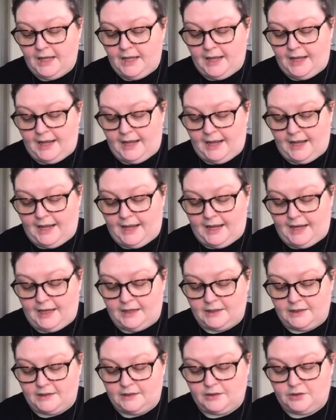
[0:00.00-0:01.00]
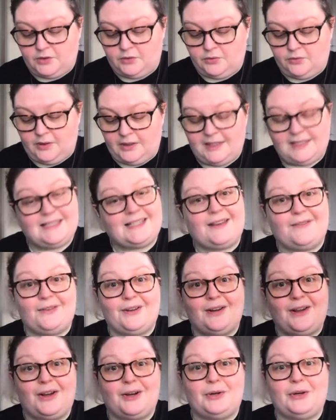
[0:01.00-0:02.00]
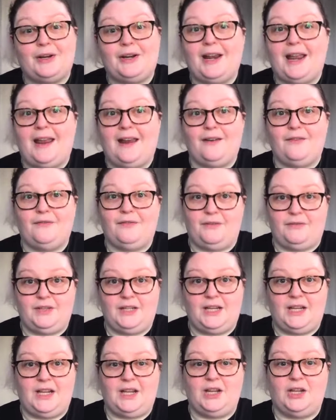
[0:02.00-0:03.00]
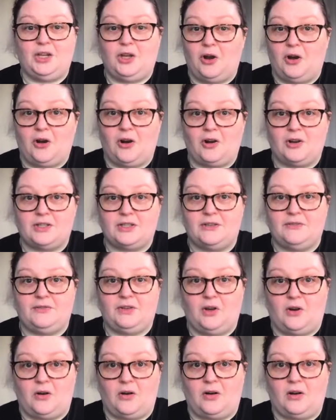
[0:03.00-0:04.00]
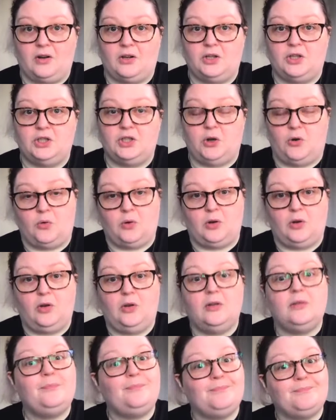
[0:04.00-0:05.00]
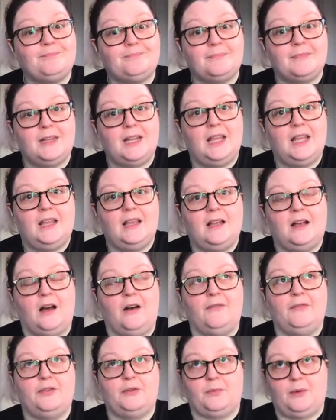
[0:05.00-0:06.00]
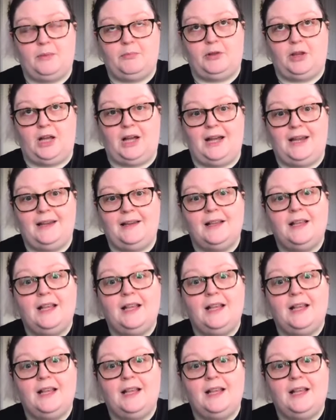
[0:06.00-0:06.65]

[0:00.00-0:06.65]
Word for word: and 2,750 yards of yarn total of three ply.